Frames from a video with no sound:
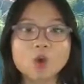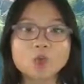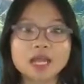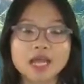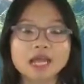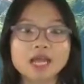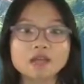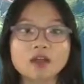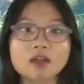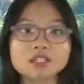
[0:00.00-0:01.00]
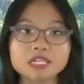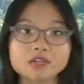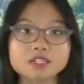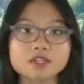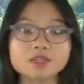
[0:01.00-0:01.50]
hard boiled eggs,
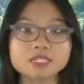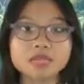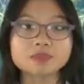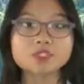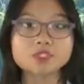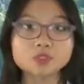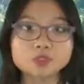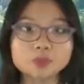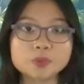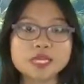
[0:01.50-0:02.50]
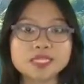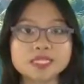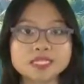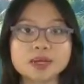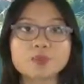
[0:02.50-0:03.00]
leafy greens, broccoli and
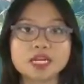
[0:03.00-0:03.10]
cauliflower,